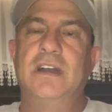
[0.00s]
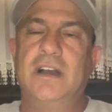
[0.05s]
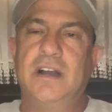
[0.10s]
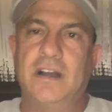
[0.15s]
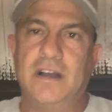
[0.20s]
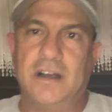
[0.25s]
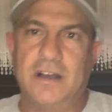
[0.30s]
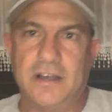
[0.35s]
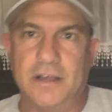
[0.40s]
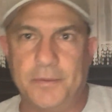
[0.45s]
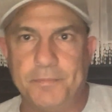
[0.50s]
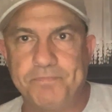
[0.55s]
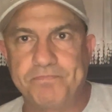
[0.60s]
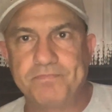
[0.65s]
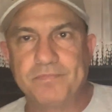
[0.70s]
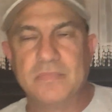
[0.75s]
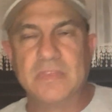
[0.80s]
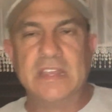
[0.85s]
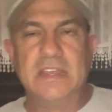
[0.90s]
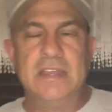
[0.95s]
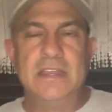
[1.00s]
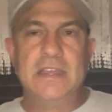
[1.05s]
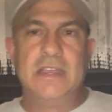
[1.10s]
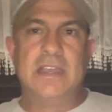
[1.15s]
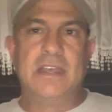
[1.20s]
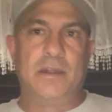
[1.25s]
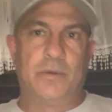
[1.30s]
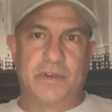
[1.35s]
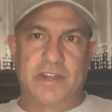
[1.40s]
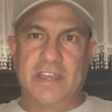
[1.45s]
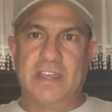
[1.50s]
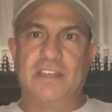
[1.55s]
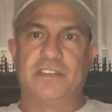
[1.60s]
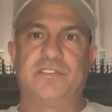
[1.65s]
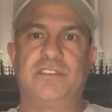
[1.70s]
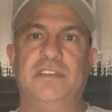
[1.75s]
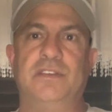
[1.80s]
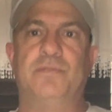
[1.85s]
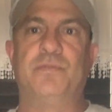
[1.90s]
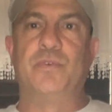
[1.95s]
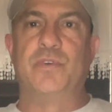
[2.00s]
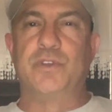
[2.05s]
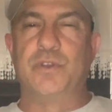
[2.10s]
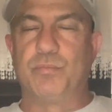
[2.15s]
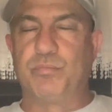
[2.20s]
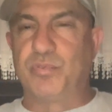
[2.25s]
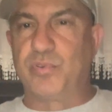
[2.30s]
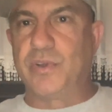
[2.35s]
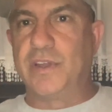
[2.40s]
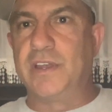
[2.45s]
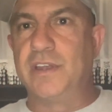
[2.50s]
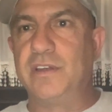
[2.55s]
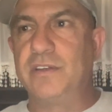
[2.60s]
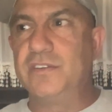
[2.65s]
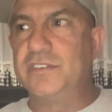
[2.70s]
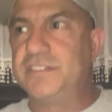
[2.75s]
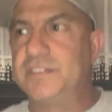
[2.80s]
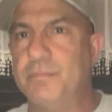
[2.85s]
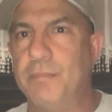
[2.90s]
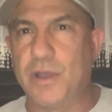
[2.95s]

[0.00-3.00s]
And I want to ask you for your prayers.